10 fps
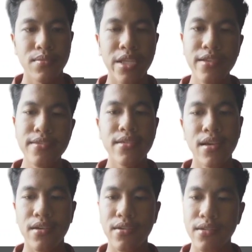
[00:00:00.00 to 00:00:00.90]
Next,
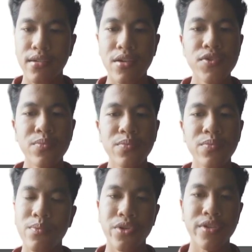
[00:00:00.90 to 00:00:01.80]
a consumer
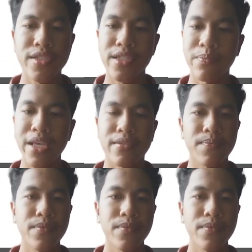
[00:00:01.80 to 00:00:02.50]
and producer impact.